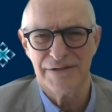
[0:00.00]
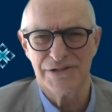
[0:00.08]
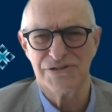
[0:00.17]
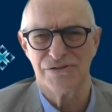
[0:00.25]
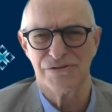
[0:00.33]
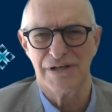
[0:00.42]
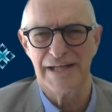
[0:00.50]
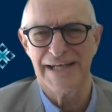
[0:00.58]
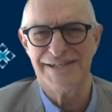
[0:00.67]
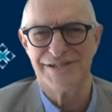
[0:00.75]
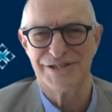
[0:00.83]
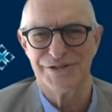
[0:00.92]
this could
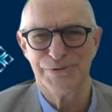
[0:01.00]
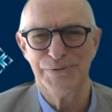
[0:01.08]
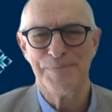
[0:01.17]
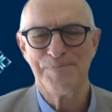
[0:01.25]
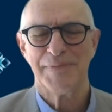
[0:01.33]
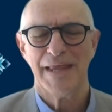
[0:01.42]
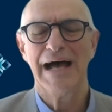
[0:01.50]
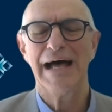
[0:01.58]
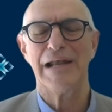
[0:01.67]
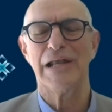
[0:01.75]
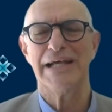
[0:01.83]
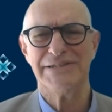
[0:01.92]
lead to
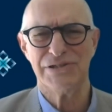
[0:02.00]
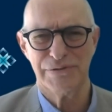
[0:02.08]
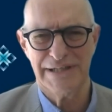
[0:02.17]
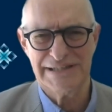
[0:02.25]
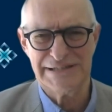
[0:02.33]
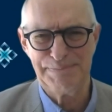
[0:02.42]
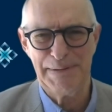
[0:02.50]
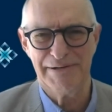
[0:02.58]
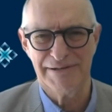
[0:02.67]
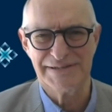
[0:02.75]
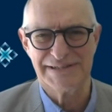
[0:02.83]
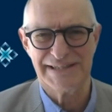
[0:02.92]
less
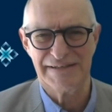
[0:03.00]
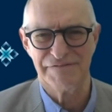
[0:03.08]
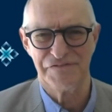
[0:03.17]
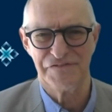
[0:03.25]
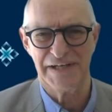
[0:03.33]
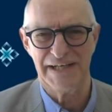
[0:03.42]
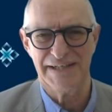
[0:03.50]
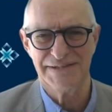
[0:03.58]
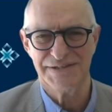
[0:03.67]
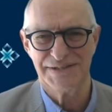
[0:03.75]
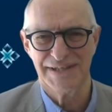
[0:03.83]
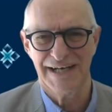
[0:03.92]
transparency of
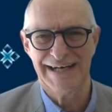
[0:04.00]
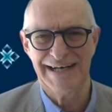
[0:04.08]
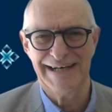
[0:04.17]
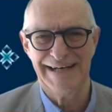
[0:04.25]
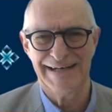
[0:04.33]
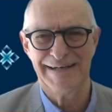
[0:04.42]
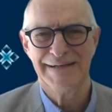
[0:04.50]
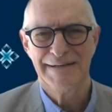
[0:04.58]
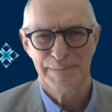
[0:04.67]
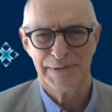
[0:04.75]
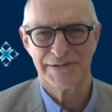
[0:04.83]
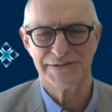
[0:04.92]
fees
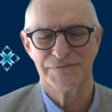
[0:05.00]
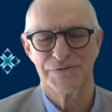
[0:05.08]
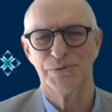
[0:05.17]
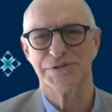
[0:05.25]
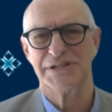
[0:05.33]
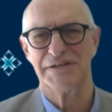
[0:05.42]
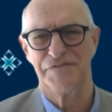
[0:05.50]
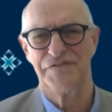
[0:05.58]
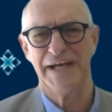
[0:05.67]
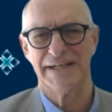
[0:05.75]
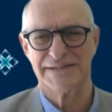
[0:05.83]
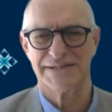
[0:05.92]
because, of course, it
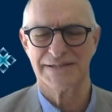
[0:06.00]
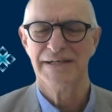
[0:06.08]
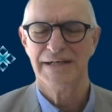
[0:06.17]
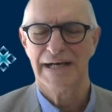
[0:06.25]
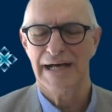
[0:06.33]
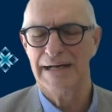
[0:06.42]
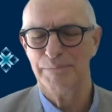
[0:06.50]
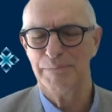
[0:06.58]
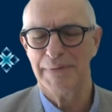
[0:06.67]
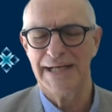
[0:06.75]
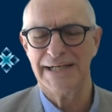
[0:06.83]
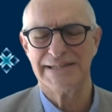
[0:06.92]
affects
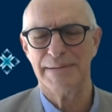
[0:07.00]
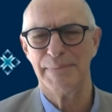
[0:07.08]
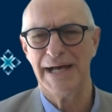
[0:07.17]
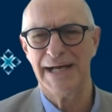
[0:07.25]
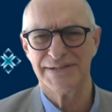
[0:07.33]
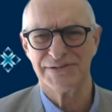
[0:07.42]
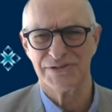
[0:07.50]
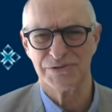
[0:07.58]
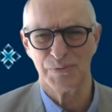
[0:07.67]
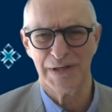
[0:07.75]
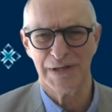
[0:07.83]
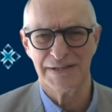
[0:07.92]
SMAs
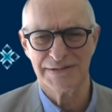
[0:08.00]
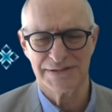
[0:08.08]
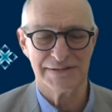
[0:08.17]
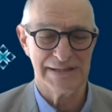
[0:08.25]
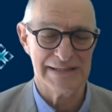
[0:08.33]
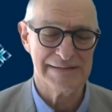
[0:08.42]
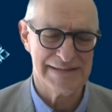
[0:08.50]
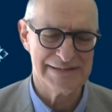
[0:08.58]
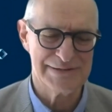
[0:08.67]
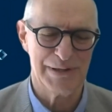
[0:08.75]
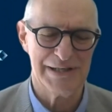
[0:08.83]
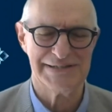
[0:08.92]
as well as
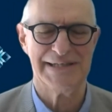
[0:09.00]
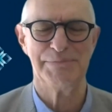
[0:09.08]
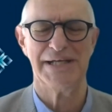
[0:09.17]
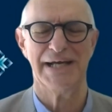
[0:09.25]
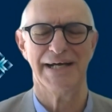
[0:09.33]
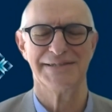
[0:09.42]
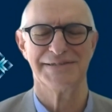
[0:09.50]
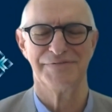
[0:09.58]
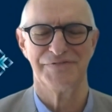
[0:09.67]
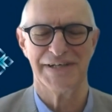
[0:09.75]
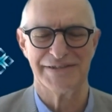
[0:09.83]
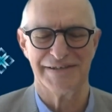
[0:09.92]
MDAs. In
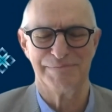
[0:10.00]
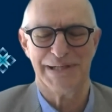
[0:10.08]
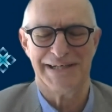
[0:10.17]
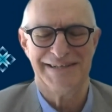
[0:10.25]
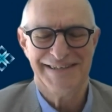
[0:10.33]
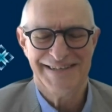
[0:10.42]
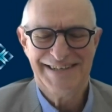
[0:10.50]
fact, I've been